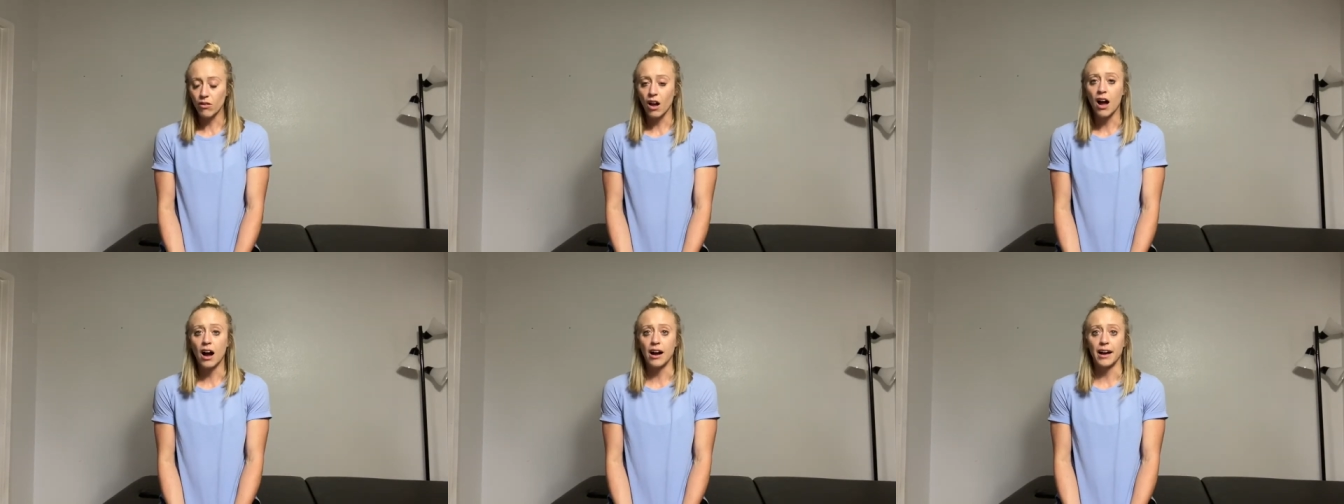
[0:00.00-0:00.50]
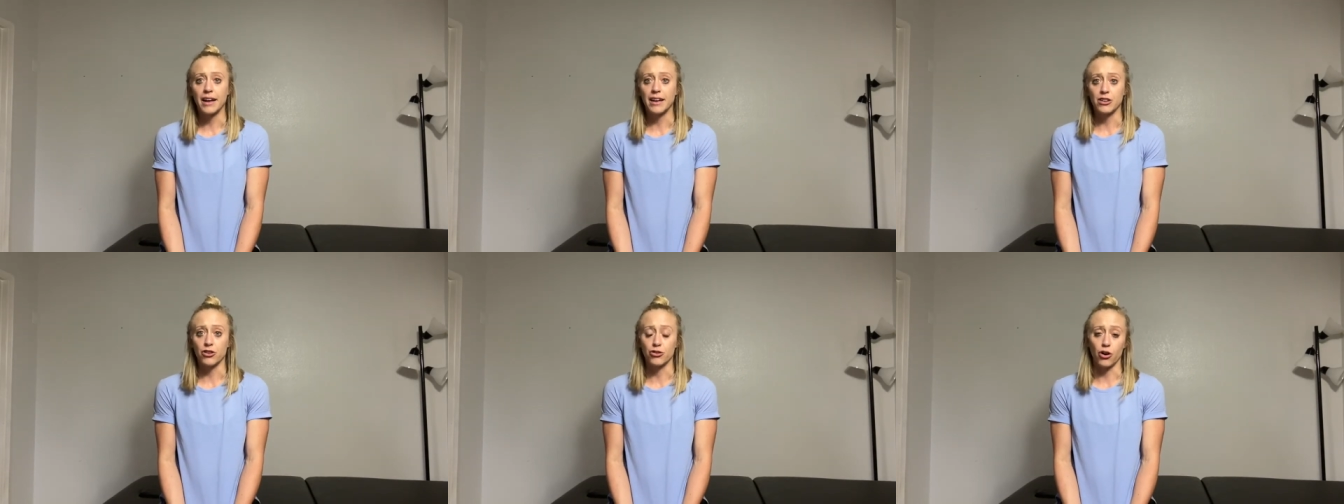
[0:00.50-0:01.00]
Uh,
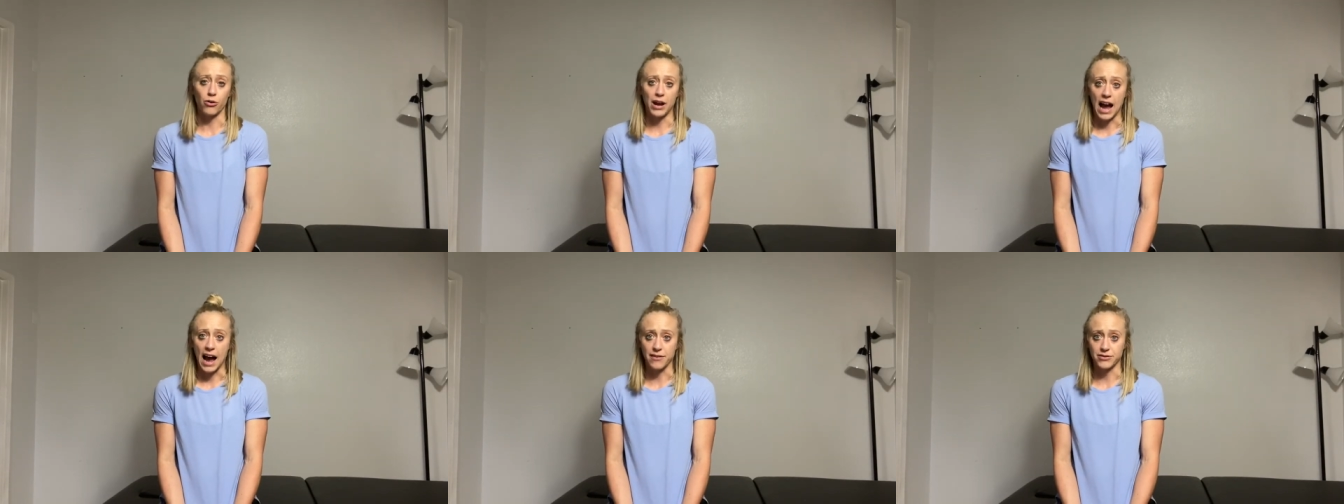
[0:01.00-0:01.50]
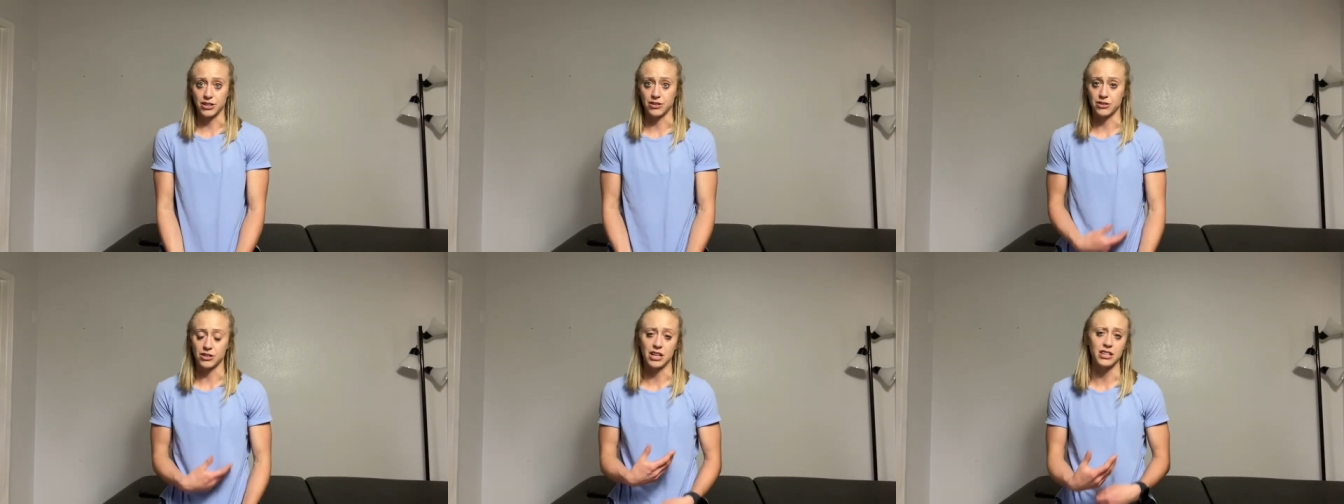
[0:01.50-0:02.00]
you don't have to
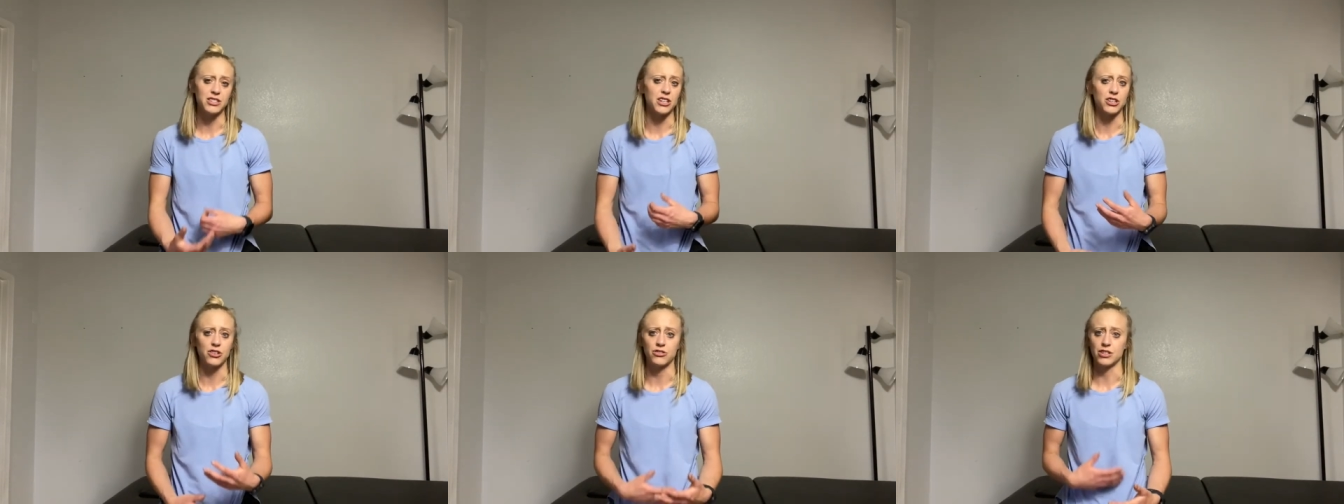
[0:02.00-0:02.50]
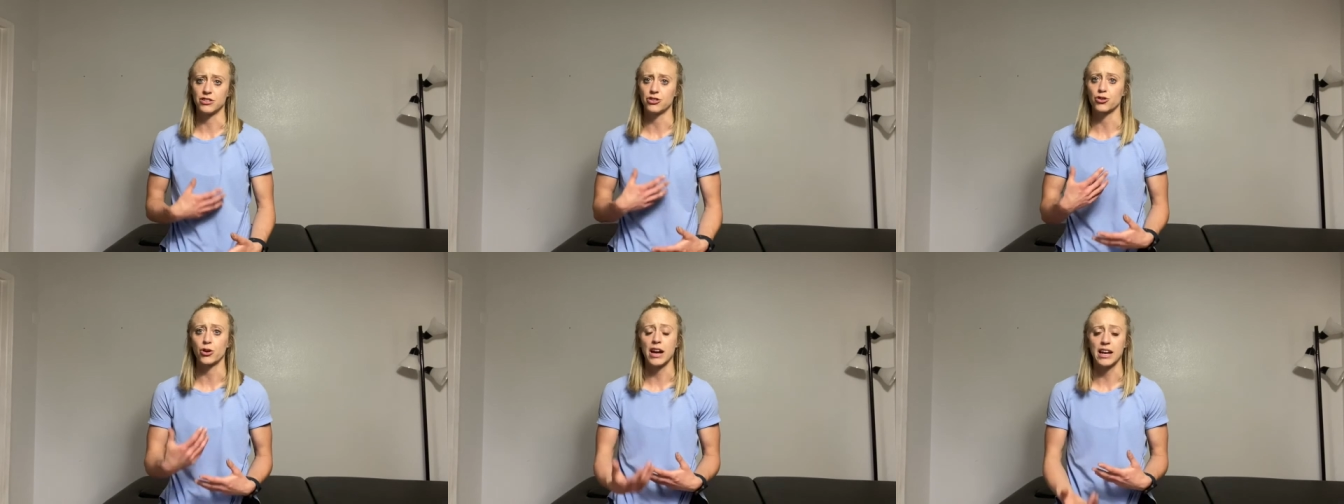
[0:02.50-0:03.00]
continue just
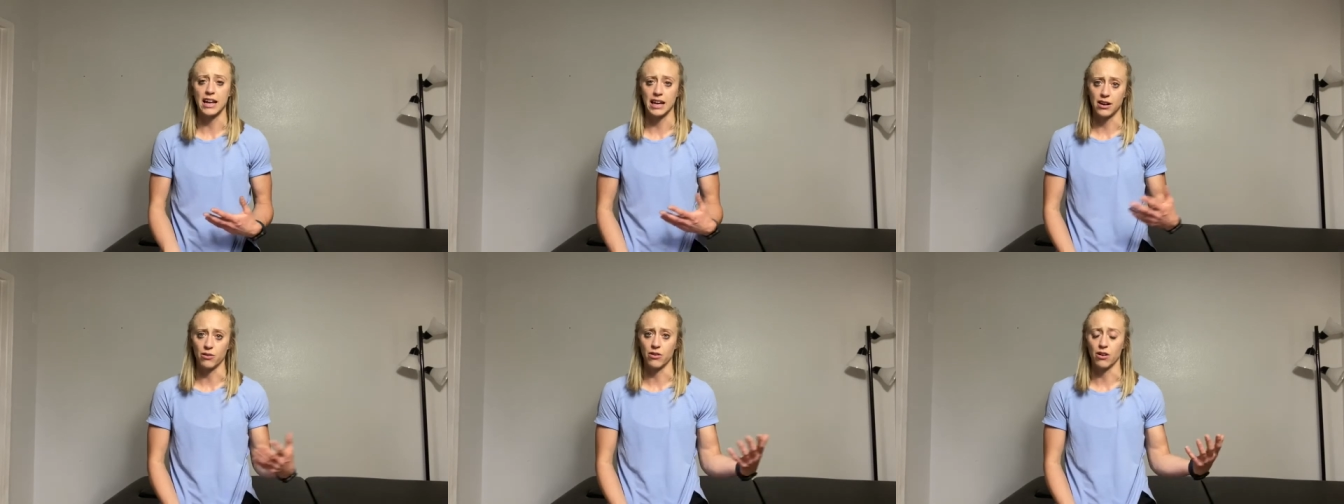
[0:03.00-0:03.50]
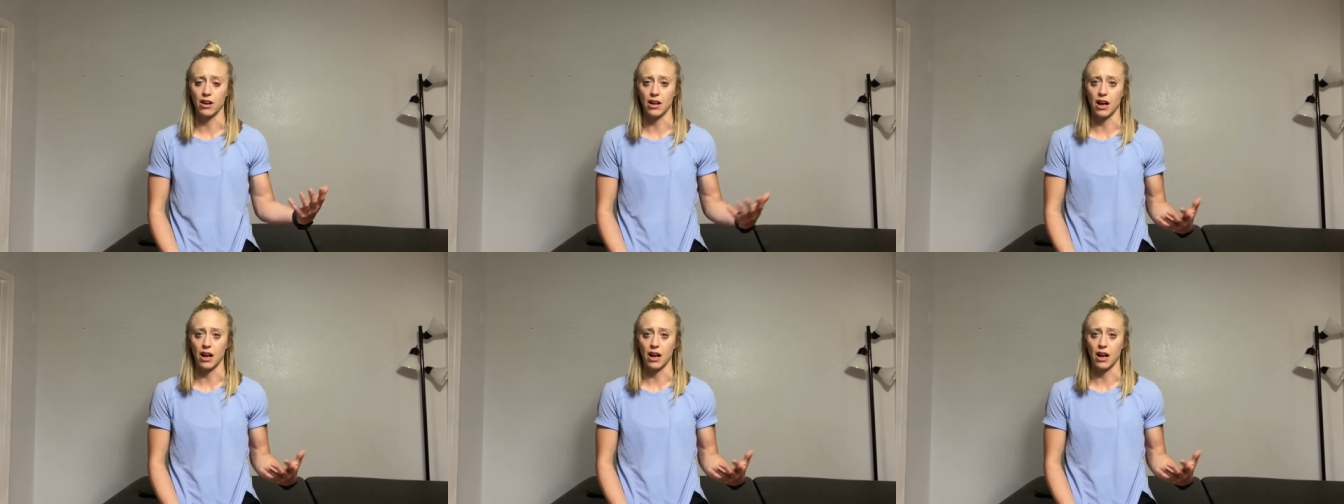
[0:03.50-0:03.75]
training and